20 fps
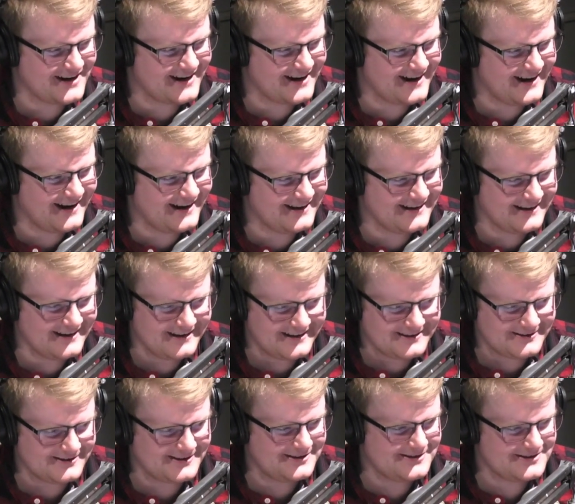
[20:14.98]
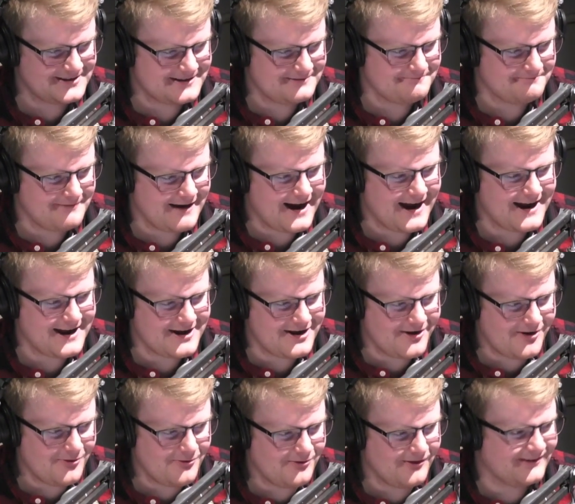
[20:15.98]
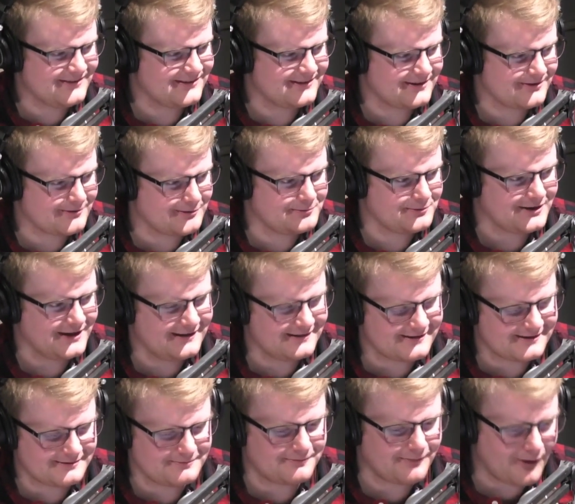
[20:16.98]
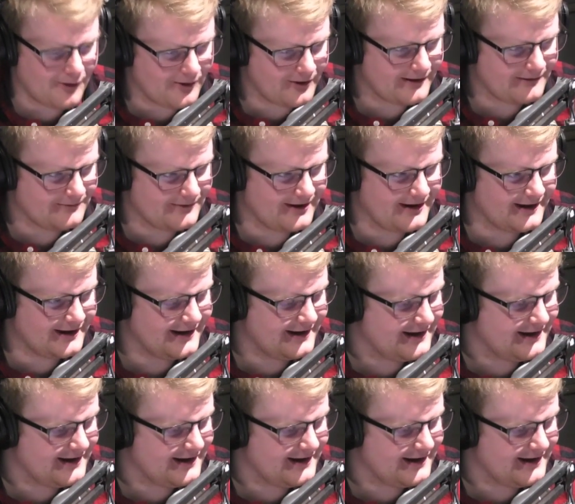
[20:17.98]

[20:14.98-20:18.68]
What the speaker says: guy. You didn't buy new ones to replace the broken one.